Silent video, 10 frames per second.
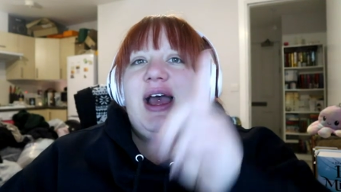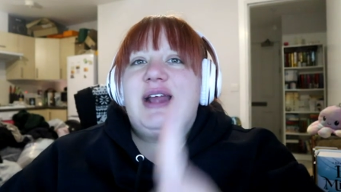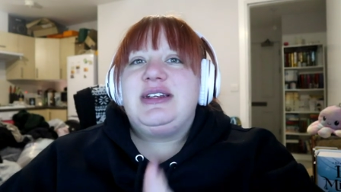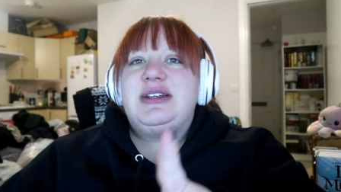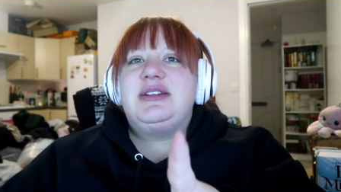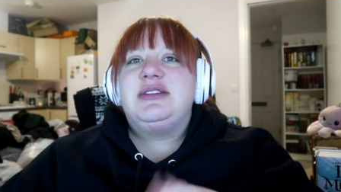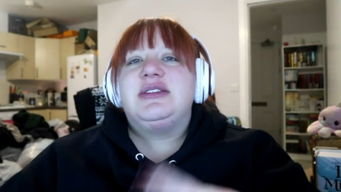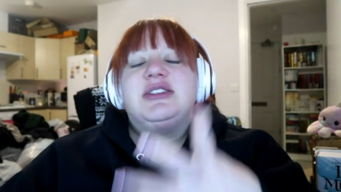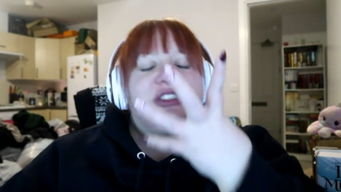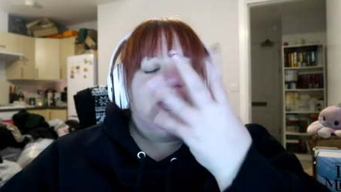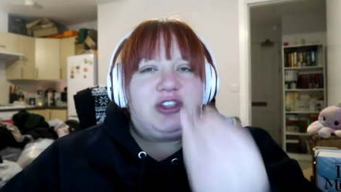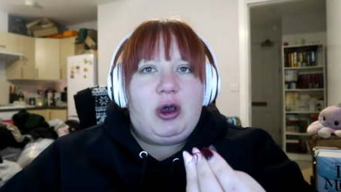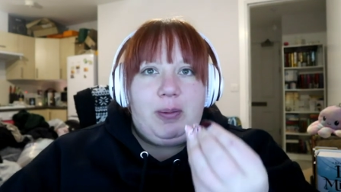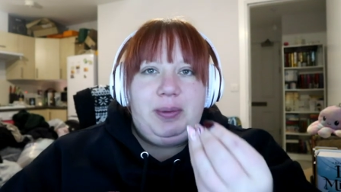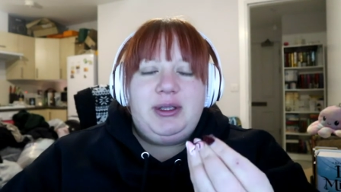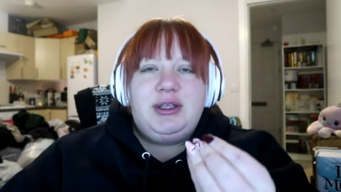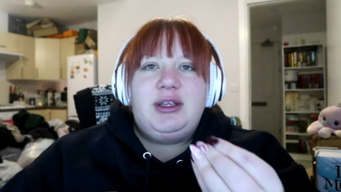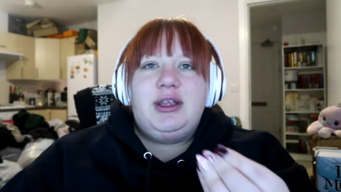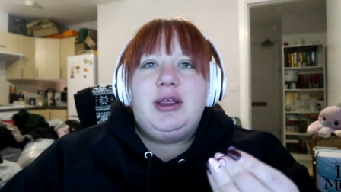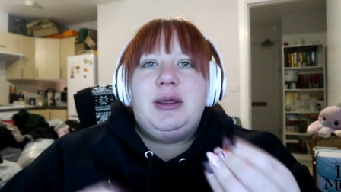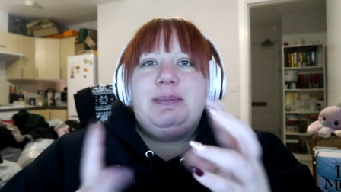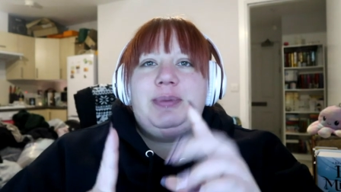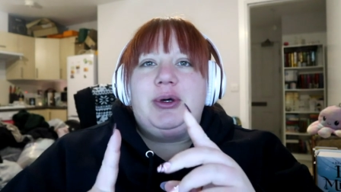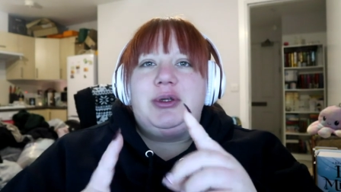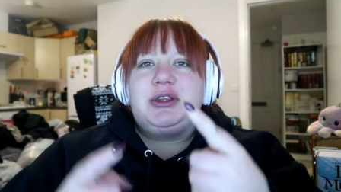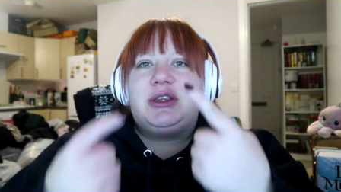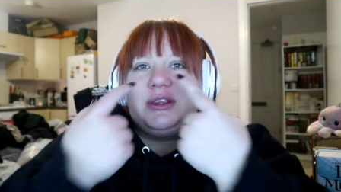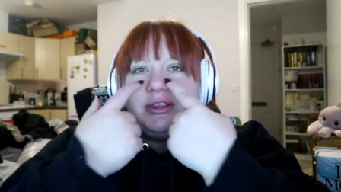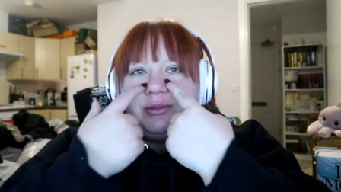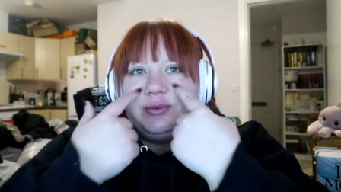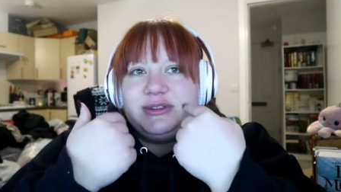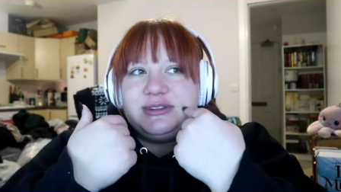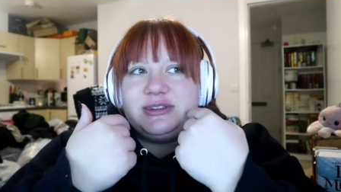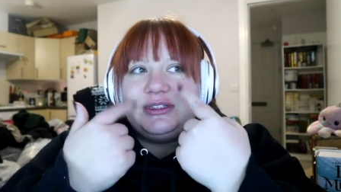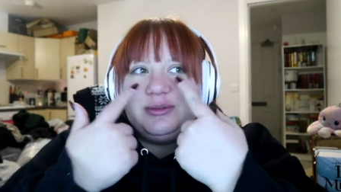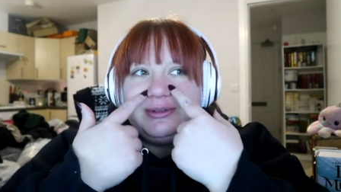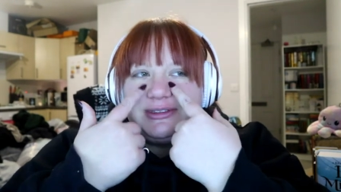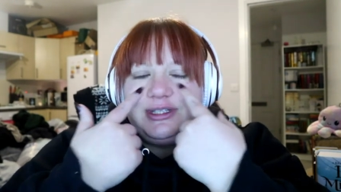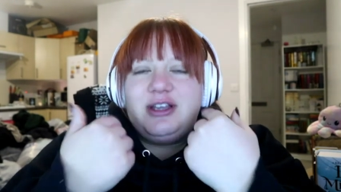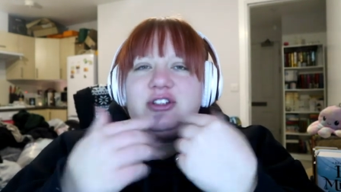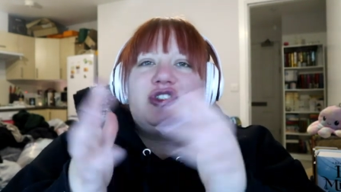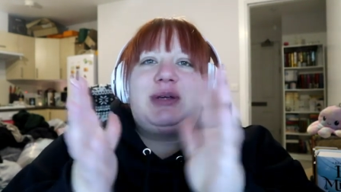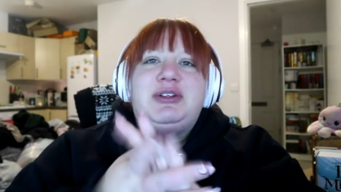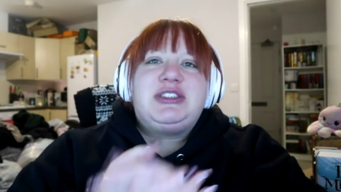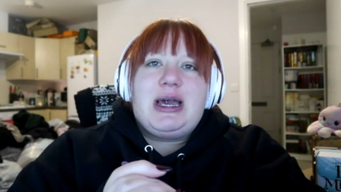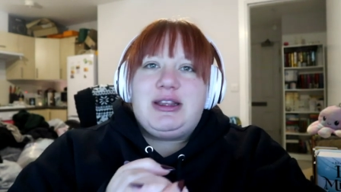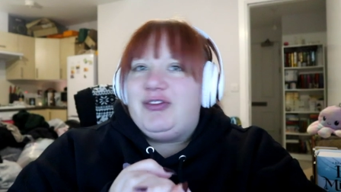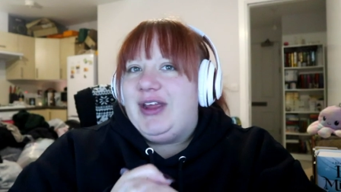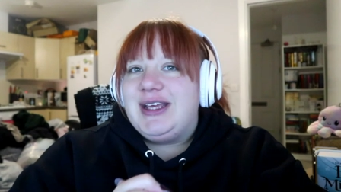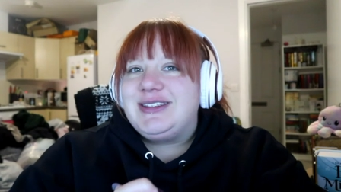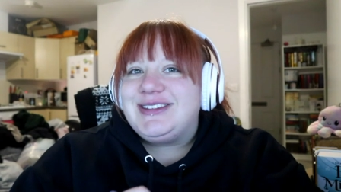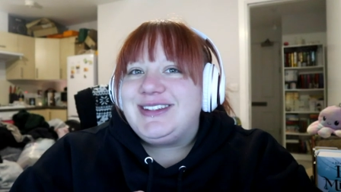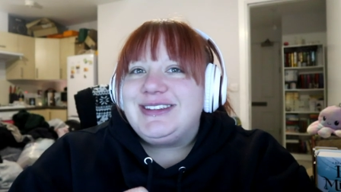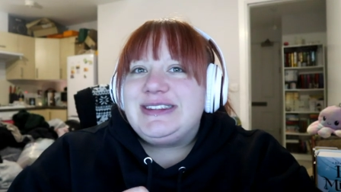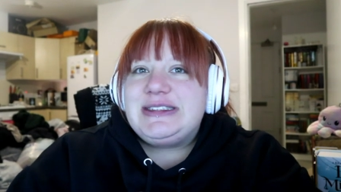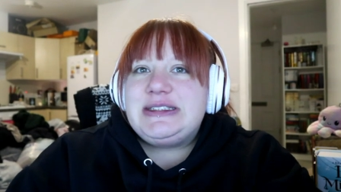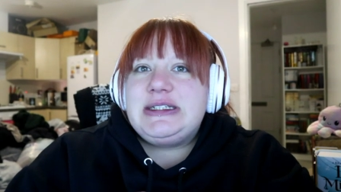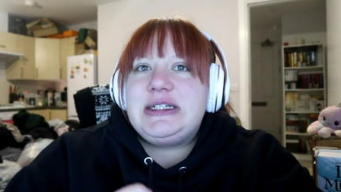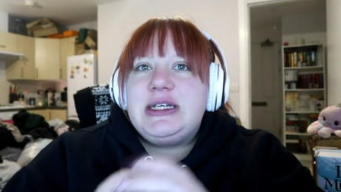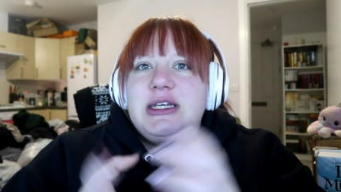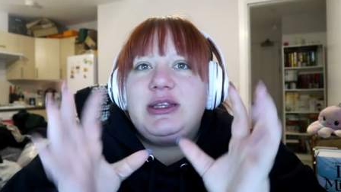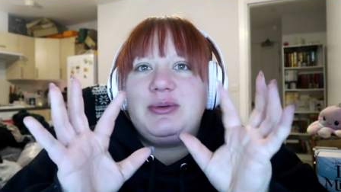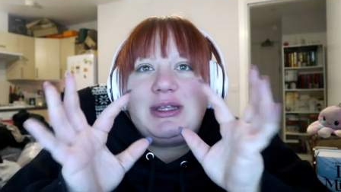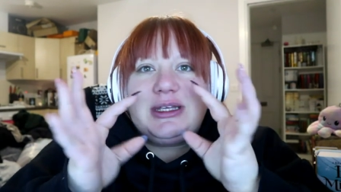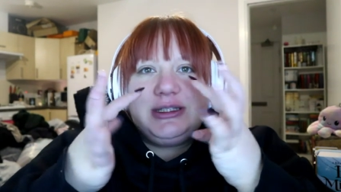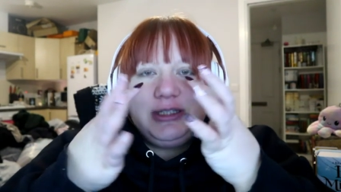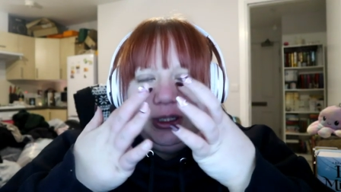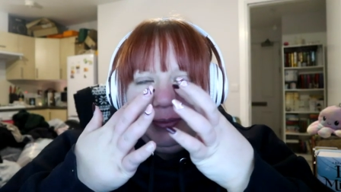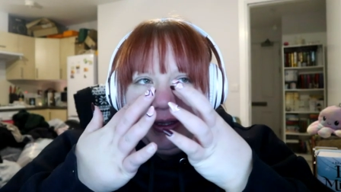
I didn't sob, but there was there was tear streaming down the face there was like a little